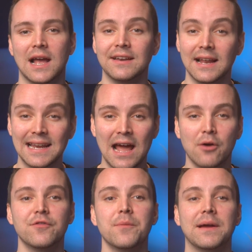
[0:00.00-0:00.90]
and
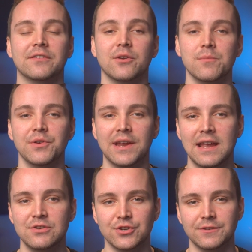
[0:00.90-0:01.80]
allow for better
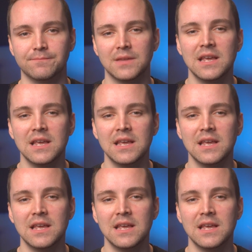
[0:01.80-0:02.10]
communication.